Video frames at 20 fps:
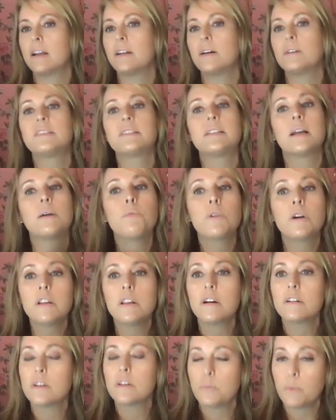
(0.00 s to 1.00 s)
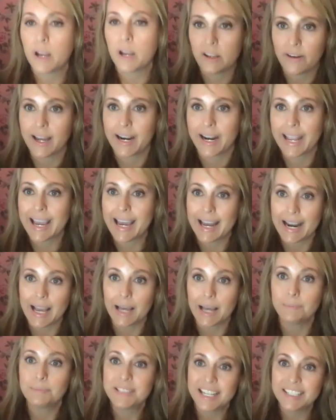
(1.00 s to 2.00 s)
somewhere along the way you've had a cat
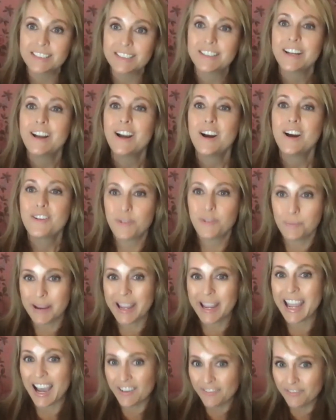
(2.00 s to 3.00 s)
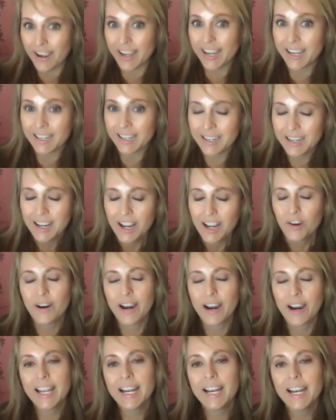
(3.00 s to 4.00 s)
abscess from a cat fight,
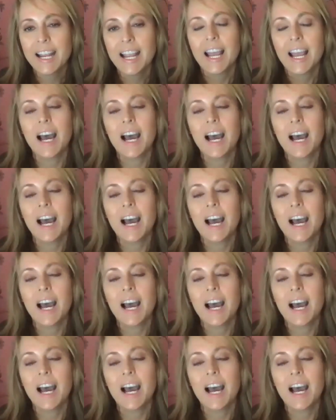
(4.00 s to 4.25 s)
right?